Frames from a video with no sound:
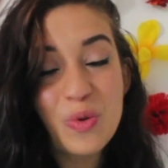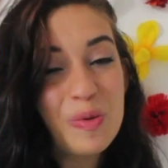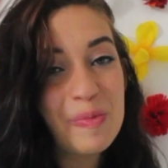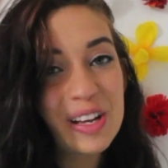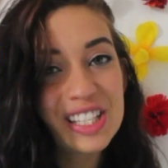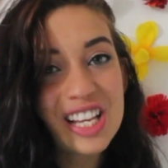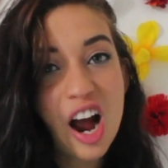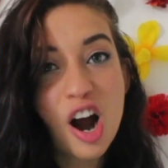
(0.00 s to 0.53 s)

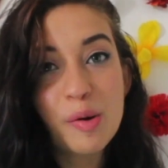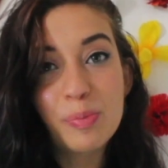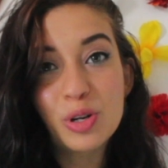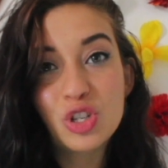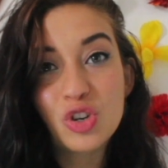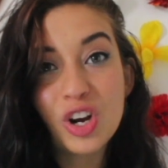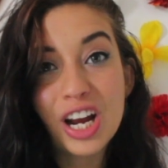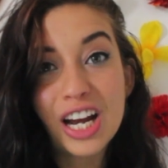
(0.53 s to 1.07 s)
women are
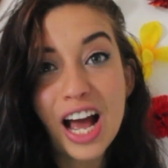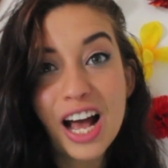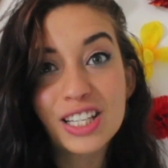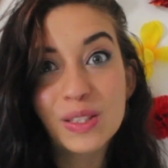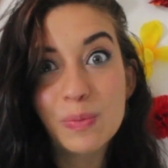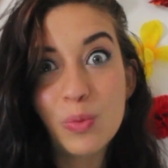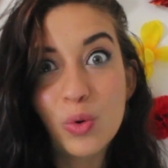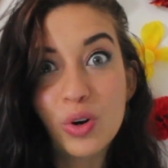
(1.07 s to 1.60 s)
portrayed
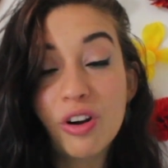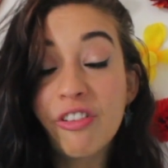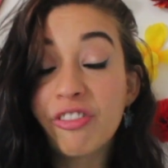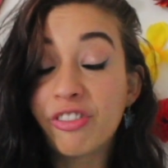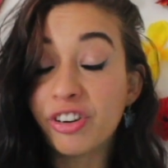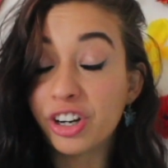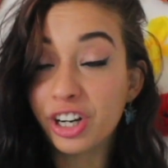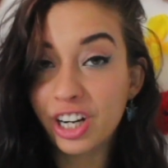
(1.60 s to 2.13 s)
as more
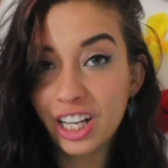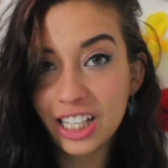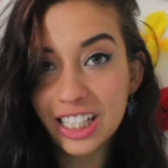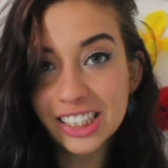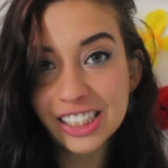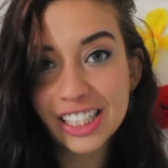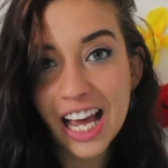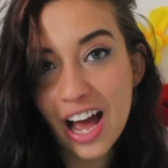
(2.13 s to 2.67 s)

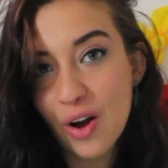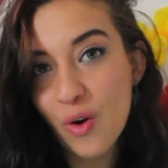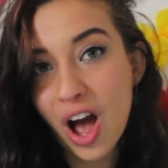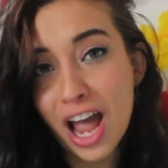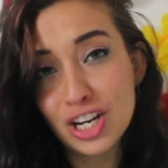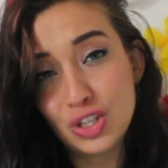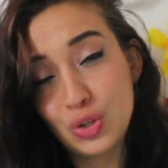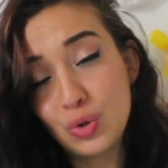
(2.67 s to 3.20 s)
fertile. Now,
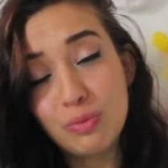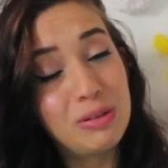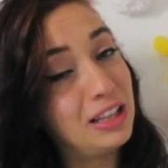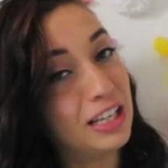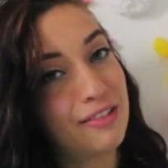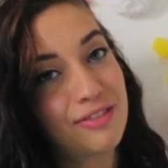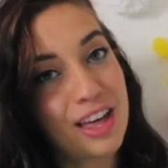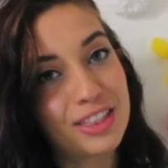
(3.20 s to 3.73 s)
I do
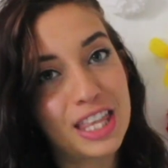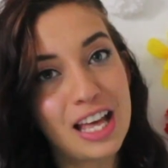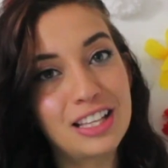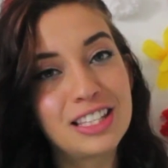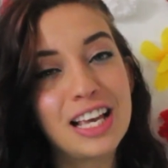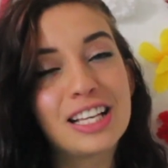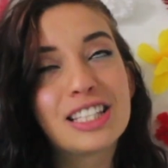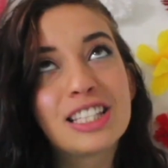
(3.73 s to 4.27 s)
believe that
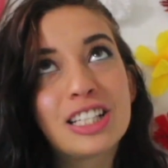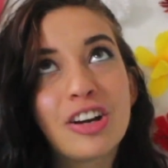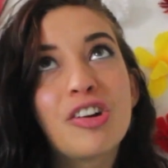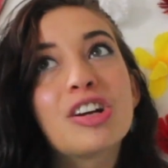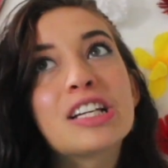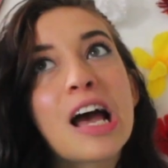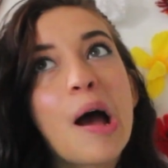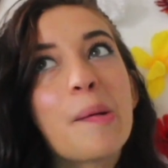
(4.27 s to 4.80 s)
this
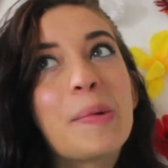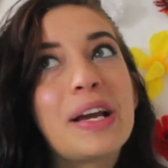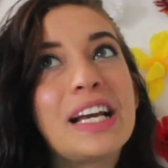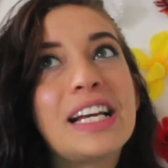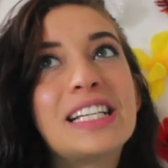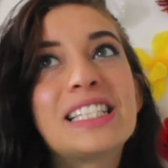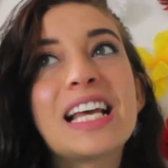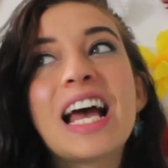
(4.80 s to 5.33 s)
stereotype
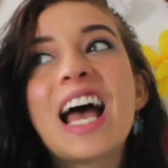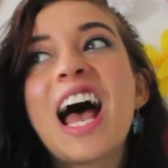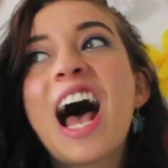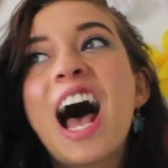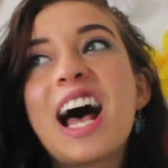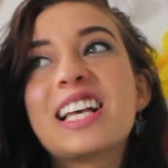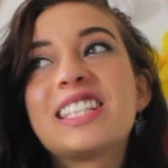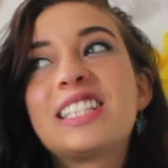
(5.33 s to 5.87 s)

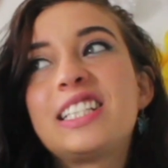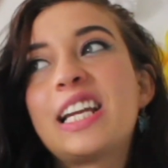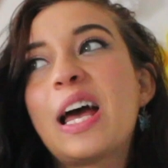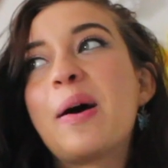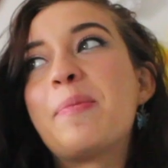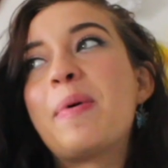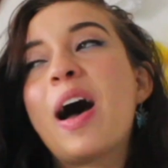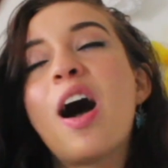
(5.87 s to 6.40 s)
has
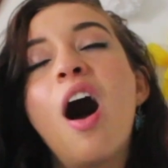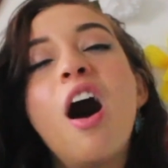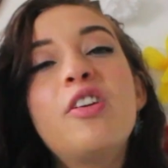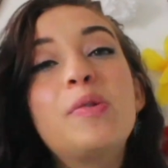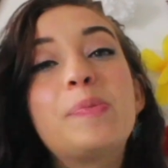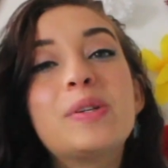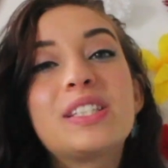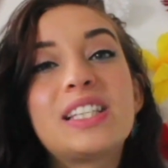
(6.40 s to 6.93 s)
stemmed
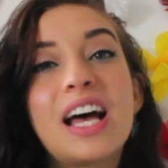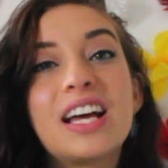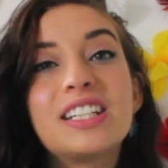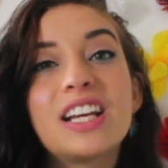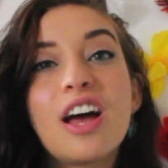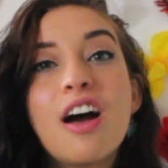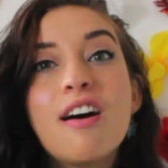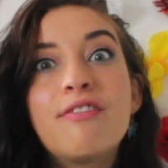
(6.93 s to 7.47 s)

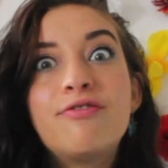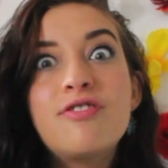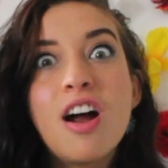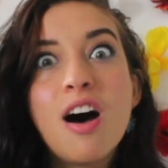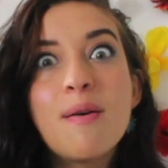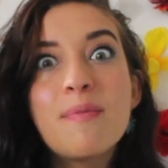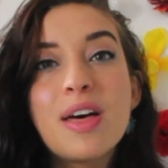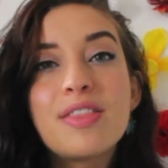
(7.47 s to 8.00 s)
100%
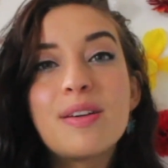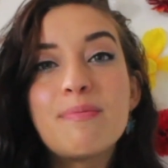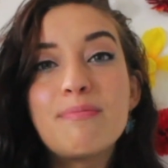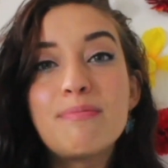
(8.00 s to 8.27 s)
from the